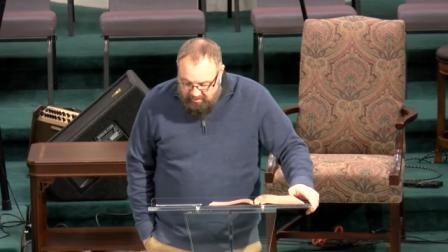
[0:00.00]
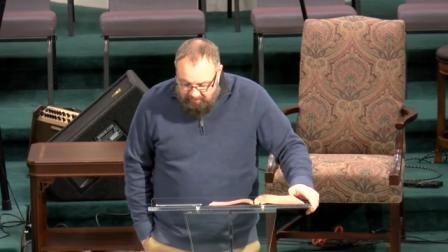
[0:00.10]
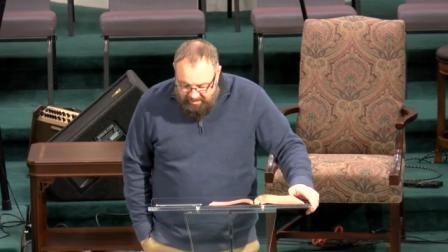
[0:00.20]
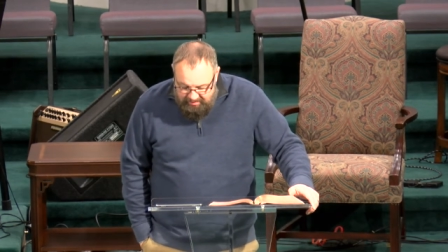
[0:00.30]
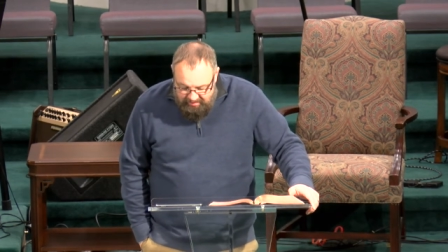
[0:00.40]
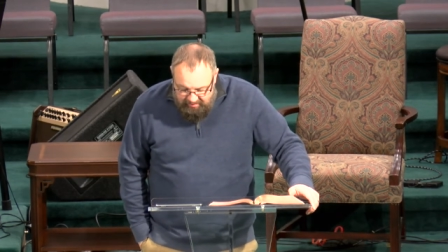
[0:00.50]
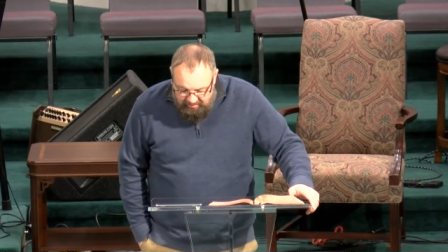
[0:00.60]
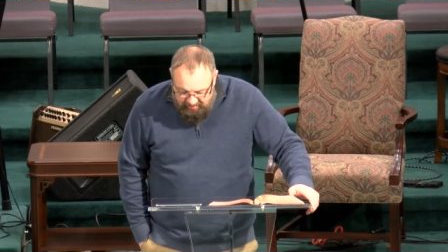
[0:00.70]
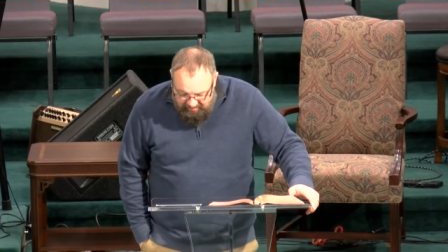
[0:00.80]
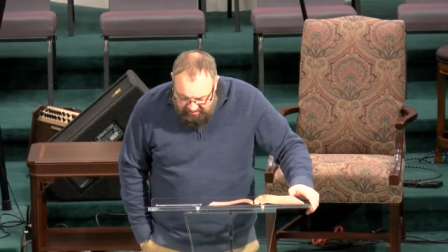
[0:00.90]
But
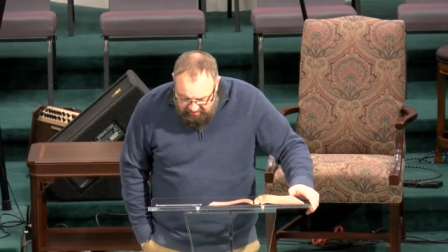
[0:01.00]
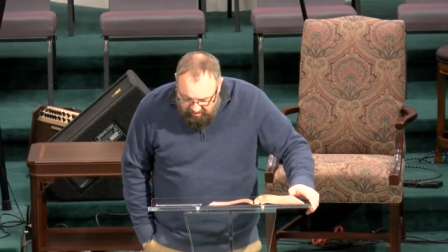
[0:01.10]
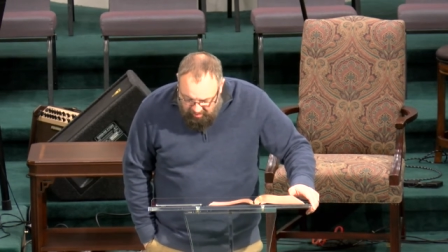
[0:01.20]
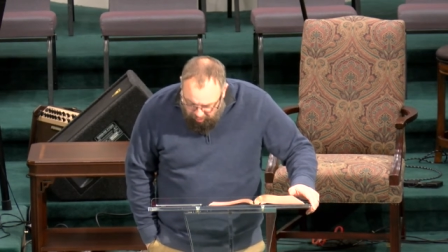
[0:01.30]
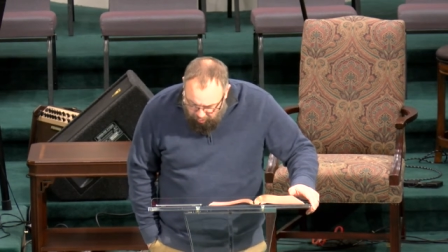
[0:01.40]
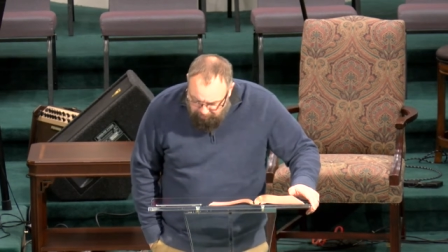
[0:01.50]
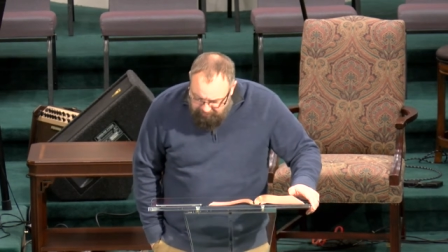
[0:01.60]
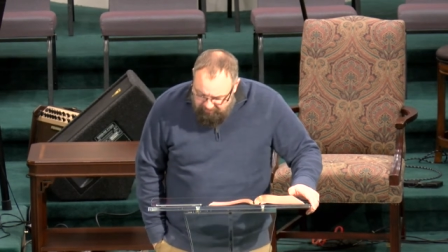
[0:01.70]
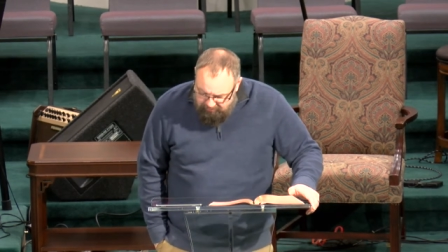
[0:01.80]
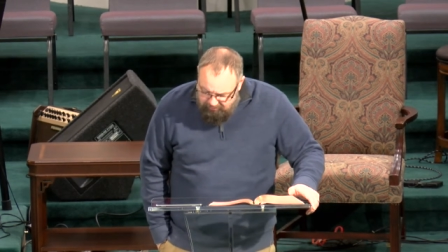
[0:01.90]
then hope,
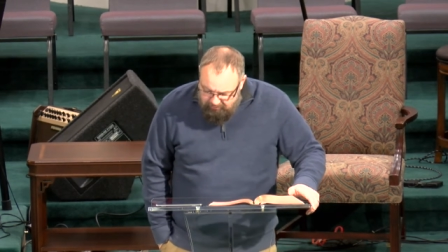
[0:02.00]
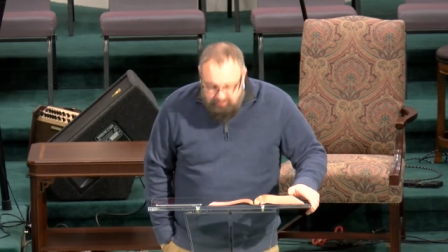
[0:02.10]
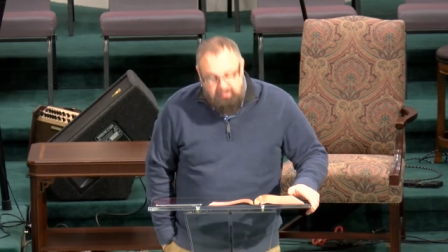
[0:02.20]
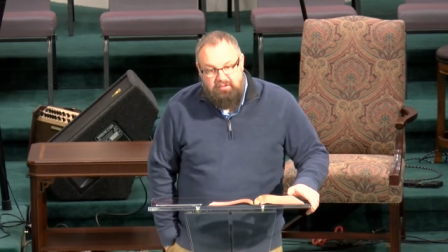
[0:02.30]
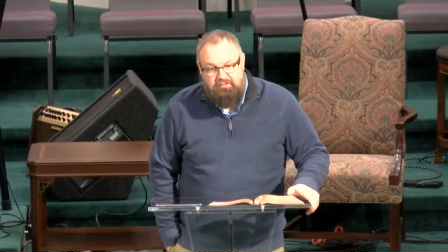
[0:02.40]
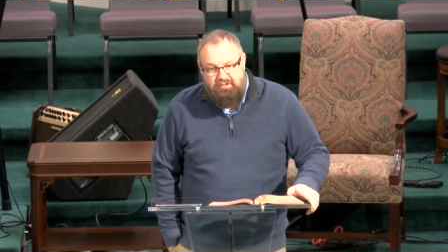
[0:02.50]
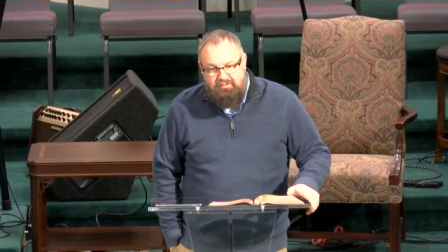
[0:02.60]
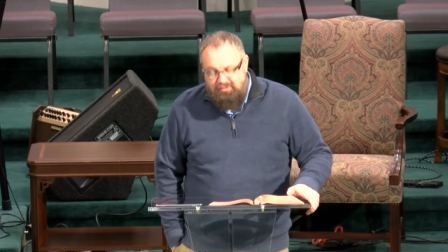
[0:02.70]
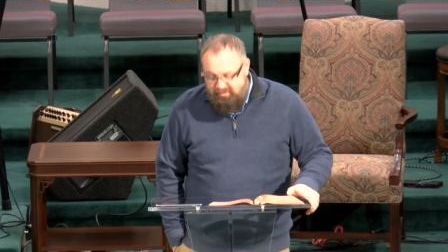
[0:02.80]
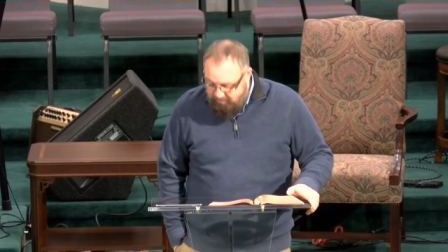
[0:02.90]

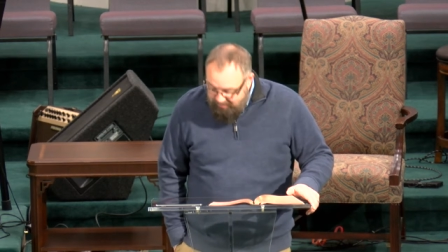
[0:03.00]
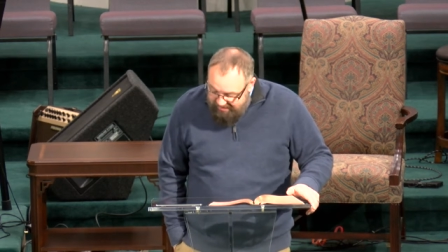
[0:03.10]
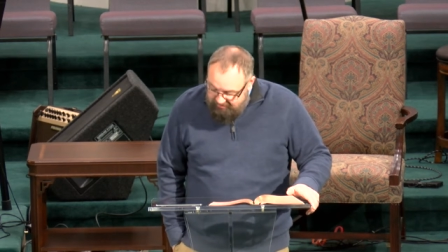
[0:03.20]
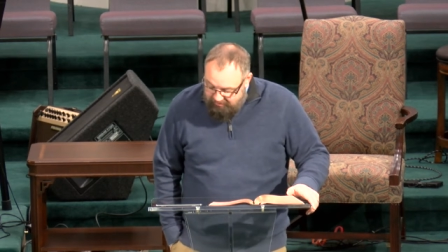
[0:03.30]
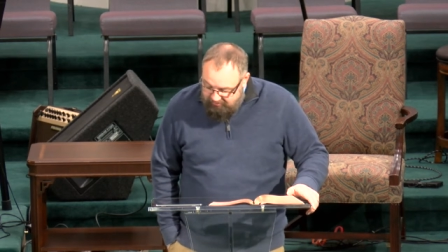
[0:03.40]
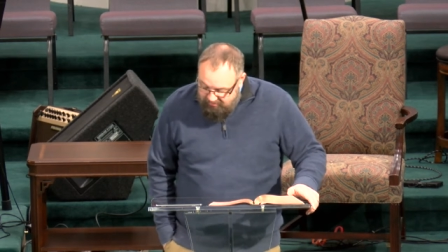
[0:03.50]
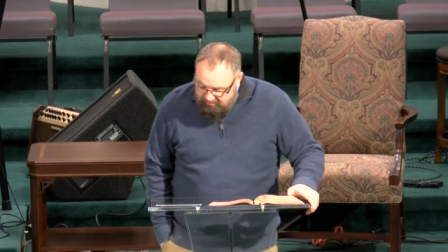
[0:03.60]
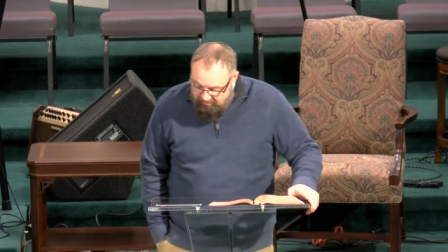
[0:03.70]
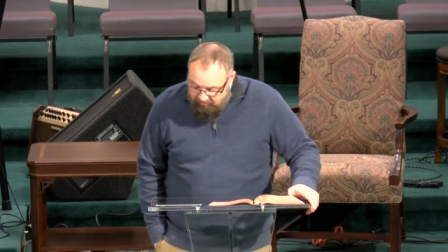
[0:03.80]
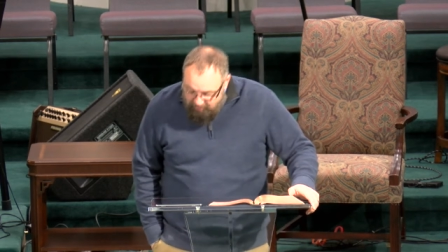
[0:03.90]
Christian's companion,
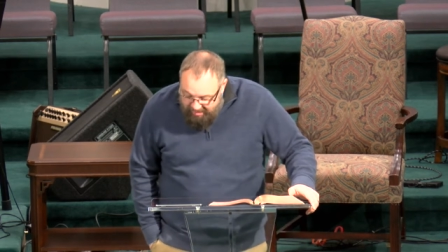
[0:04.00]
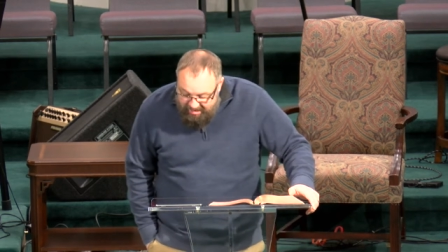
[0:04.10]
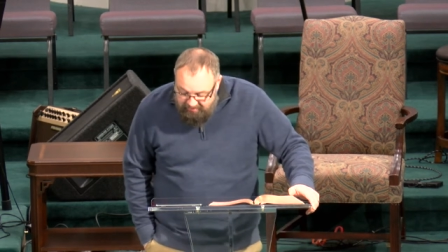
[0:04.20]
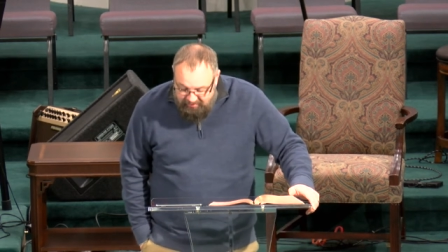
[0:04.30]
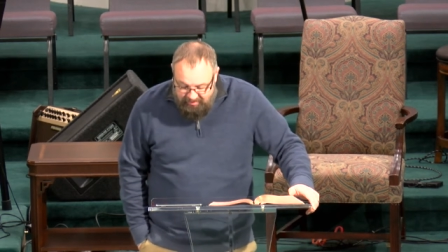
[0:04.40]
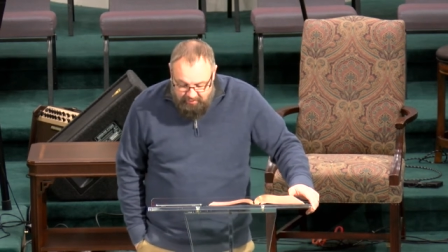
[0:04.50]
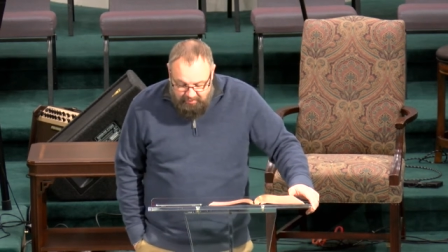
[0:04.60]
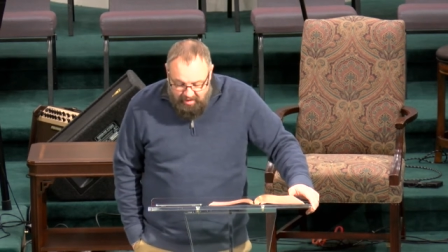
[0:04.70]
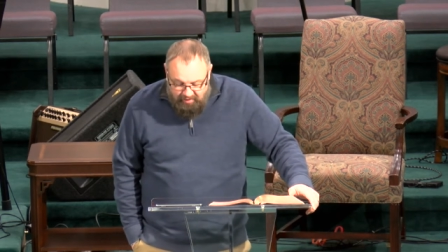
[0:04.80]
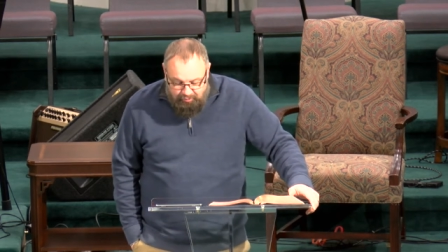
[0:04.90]
reminds him
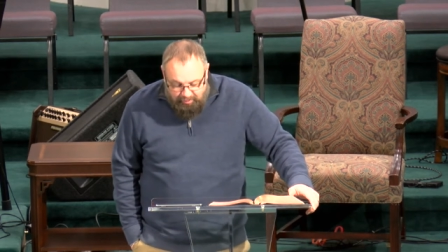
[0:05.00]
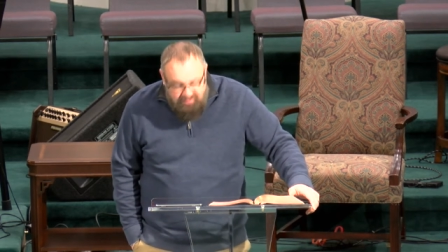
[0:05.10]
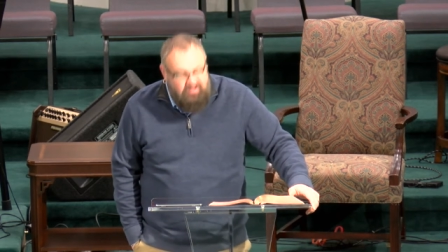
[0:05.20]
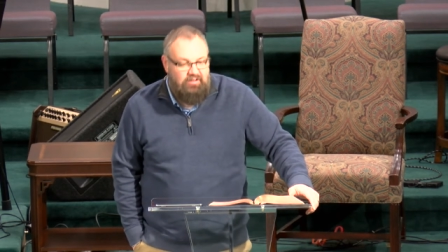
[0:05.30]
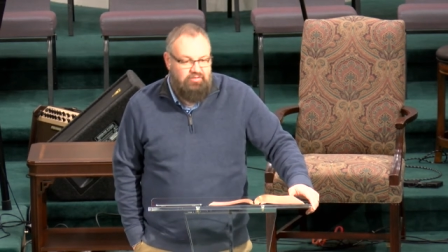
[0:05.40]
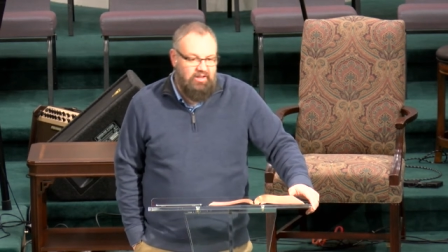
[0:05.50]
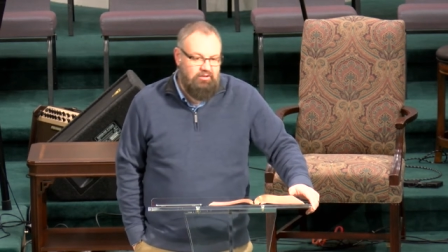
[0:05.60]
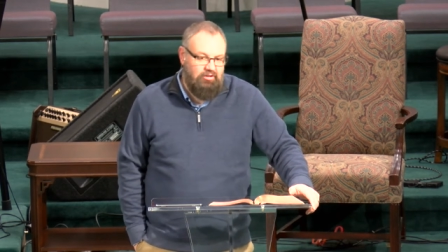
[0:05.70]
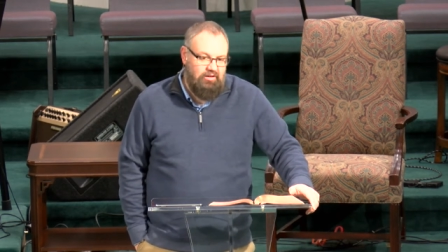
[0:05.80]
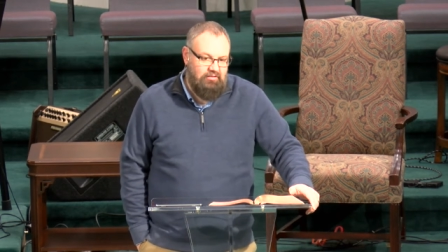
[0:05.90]
of previous
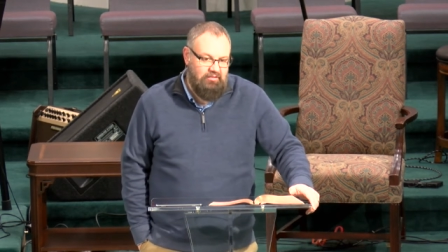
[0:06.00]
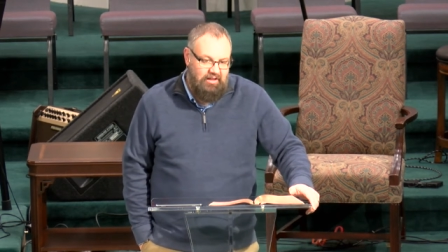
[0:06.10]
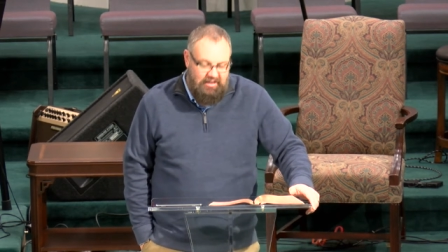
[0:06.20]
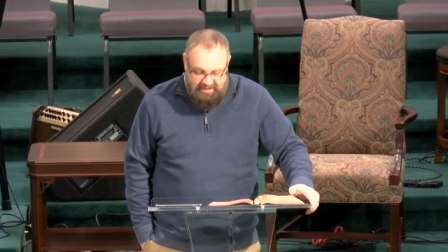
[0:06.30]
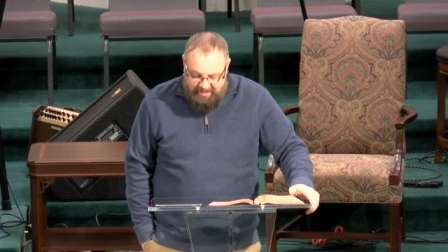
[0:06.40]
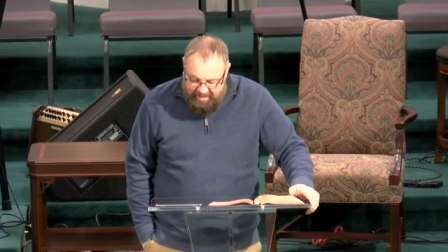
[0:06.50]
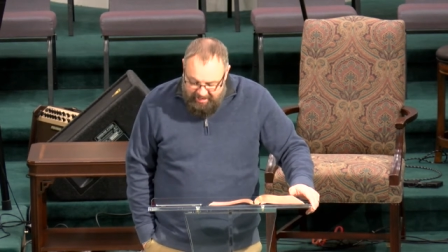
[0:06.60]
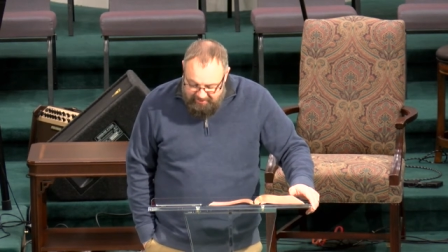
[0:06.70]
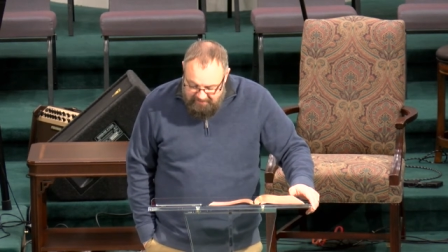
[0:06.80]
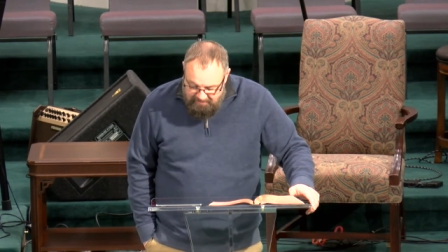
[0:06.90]
victories that he had
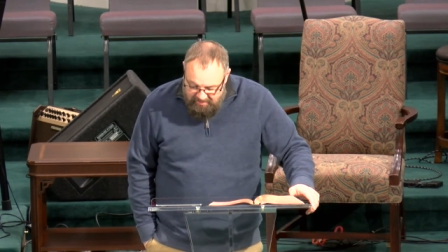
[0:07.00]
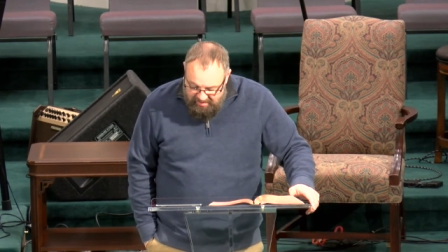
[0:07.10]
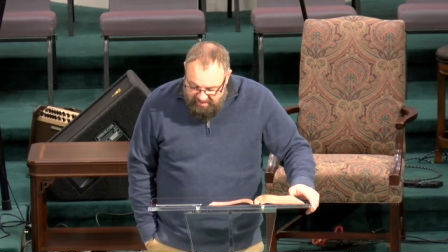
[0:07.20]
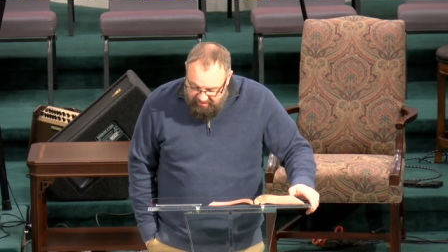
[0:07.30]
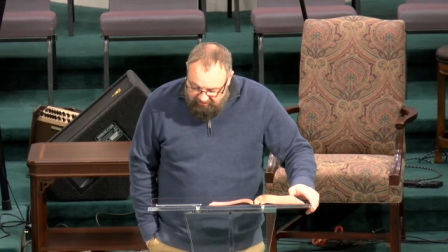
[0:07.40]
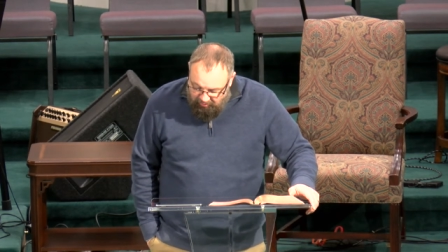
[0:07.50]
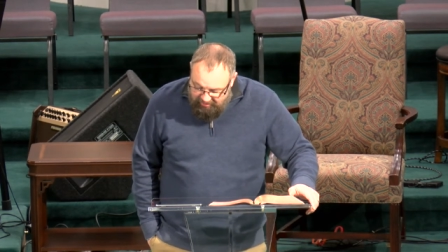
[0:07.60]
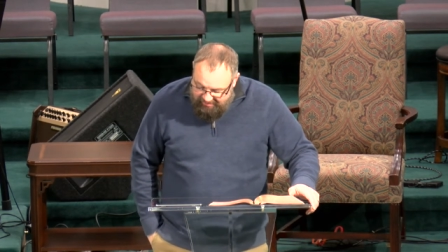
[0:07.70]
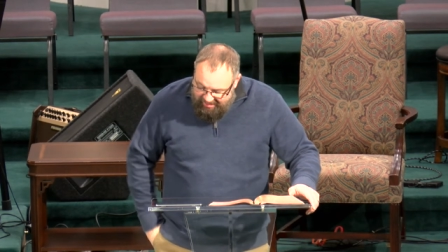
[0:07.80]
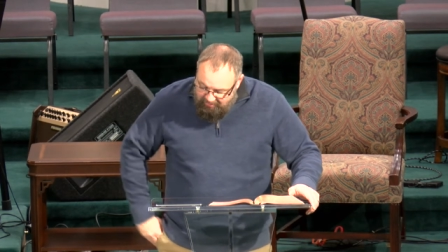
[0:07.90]
had and so
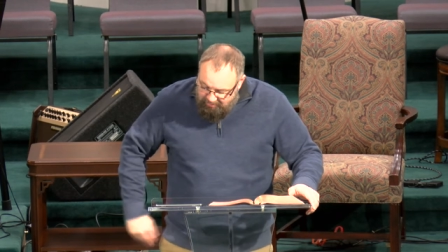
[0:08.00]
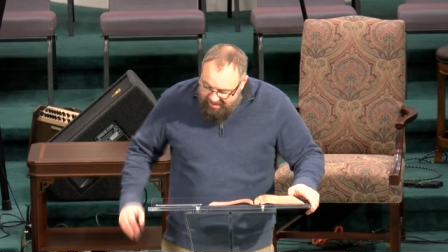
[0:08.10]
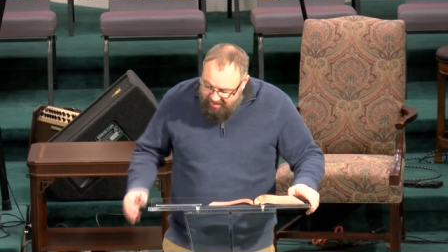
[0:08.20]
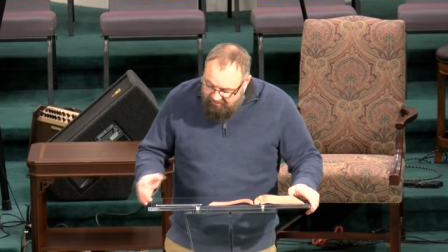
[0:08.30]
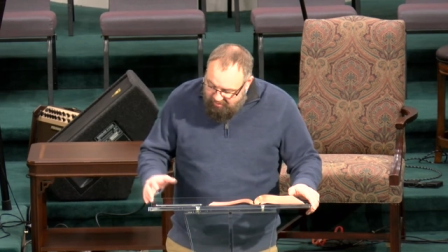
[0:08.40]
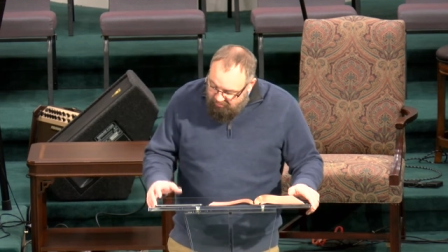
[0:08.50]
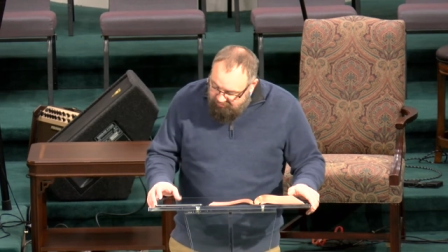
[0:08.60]
it came about on